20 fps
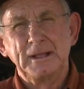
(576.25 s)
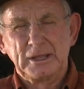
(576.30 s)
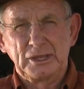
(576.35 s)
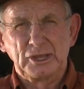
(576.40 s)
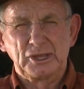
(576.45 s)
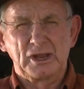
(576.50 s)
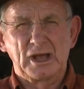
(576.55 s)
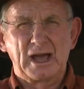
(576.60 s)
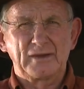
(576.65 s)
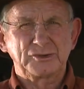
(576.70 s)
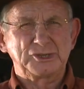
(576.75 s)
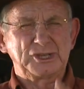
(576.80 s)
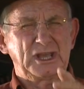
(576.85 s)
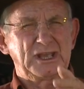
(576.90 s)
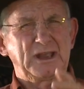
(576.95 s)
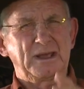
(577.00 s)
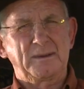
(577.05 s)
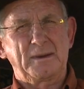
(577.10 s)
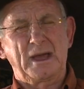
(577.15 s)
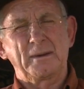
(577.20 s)
You know, I've
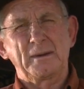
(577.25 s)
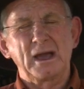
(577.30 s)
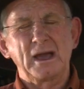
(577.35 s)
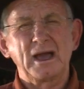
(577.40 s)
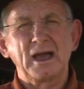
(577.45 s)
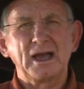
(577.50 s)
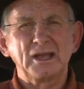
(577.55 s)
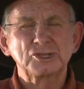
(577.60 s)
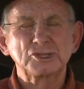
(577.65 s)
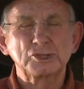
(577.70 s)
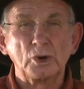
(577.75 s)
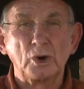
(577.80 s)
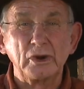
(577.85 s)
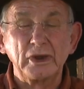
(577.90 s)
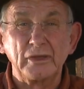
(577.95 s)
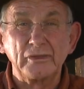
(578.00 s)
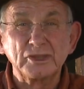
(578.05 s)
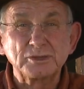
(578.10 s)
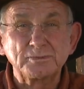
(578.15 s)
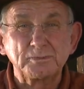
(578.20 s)
shared a, a, a story
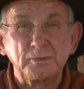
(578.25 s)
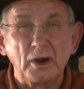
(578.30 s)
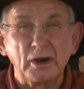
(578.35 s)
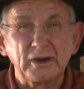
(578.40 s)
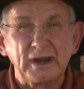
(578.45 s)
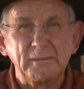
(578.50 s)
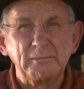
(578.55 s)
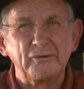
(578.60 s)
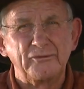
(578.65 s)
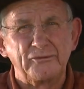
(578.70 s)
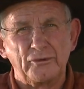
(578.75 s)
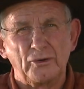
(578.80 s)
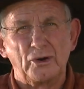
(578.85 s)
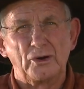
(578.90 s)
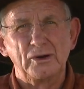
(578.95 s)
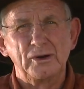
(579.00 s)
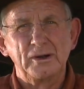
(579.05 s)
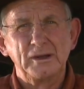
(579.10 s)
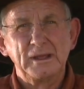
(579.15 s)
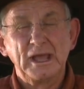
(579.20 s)
on this program
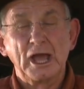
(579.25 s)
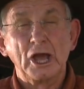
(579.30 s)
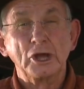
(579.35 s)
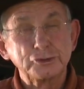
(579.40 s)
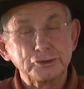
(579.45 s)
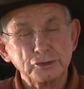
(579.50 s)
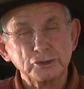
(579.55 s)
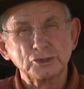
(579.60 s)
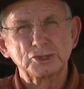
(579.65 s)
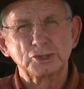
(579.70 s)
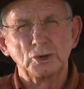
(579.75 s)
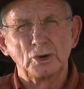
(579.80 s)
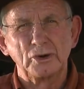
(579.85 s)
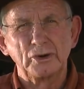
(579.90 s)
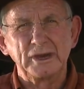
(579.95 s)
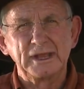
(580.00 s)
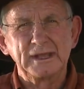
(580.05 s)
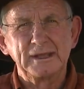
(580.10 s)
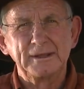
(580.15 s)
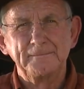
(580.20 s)
before, a true
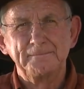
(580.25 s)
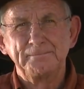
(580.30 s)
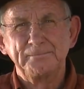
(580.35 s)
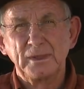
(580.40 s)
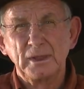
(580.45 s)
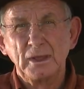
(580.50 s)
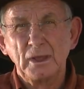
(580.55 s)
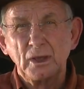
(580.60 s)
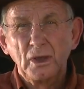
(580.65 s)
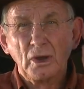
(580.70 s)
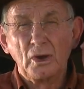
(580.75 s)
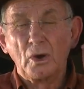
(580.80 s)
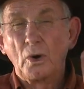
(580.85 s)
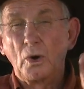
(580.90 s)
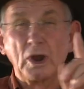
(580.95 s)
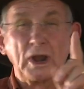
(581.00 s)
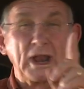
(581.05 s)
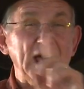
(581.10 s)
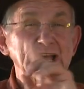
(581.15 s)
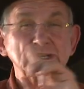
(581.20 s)
story.
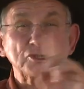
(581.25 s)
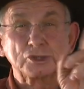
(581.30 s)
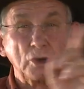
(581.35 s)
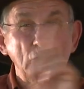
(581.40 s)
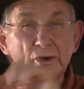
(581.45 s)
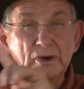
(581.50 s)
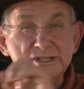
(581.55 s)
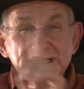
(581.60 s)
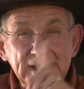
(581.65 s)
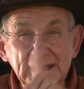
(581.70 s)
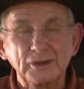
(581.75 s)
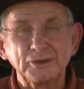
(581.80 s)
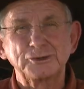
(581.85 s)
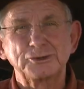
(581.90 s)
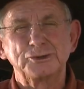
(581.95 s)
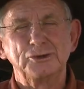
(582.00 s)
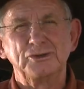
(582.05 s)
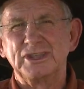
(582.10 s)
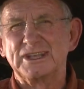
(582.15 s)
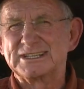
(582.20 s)
All our stories here are
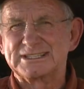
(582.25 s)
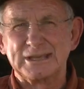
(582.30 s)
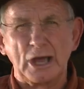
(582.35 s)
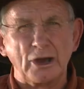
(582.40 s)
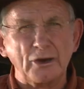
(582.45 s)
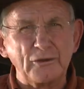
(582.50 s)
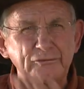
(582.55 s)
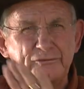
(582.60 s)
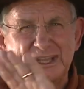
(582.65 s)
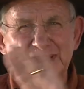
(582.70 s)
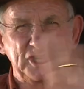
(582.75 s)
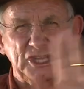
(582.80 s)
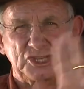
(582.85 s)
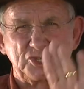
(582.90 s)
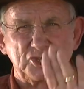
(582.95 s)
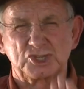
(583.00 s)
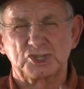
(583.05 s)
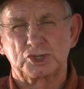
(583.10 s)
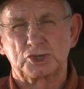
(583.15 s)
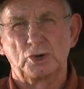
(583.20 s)
true. There's no
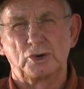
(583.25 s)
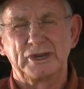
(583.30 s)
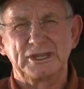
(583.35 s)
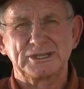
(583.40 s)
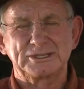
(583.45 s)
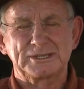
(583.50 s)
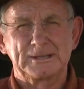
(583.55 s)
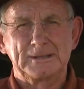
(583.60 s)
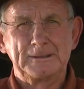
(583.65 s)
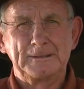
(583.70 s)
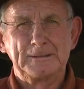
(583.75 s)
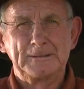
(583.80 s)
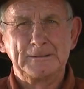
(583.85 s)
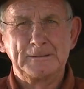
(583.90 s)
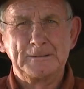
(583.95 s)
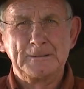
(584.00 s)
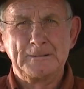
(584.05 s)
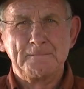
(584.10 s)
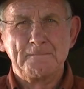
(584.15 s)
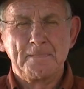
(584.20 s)
fictitious stories.
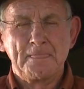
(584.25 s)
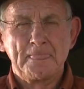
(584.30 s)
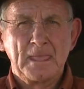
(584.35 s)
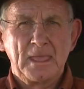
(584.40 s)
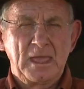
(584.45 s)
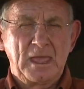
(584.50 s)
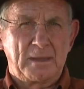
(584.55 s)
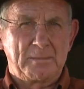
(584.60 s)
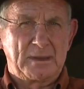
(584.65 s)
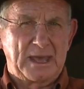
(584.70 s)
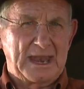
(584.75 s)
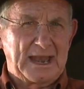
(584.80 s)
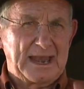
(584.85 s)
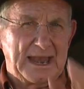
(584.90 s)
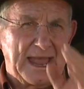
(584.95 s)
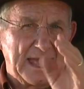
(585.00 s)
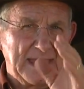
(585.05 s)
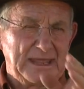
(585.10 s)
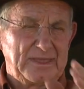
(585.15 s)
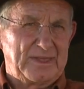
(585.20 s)
About a
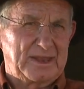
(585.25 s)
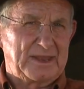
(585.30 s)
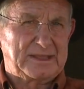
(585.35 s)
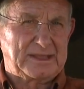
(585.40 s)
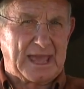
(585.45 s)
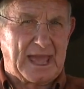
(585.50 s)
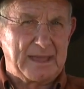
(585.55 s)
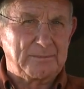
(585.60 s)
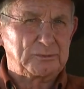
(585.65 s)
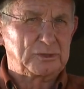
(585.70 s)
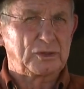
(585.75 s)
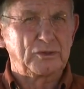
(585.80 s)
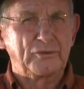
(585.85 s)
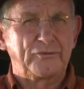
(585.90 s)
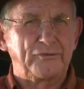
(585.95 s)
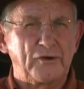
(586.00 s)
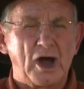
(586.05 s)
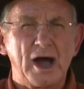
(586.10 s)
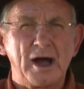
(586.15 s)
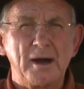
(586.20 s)
lady that came to the
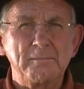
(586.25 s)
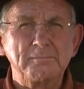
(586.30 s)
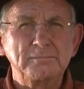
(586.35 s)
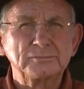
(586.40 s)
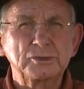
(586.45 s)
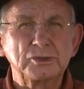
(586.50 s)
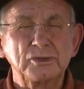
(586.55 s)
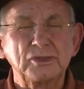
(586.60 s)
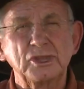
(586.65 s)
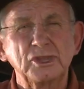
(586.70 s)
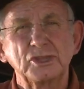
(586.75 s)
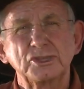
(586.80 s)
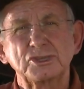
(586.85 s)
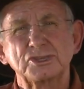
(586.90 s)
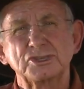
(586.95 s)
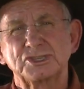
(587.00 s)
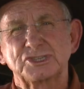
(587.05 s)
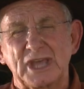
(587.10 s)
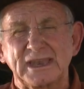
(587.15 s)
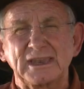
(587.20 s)
farm, to the
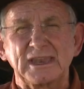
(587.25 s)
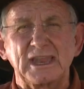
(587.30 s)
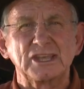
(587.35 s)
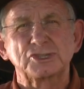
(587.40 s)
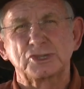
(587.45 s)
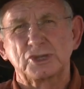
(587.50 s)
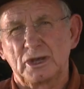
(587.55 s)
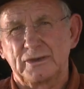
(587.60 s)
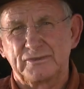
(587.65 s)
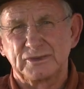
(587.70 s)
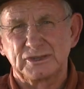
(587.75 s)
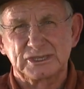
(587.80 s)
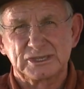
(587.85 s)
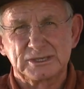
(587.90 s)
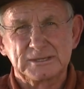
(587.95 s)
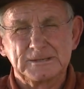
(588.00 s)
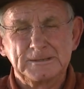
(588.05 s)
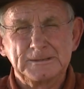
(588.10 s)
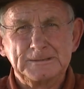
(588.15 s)
Sunday service,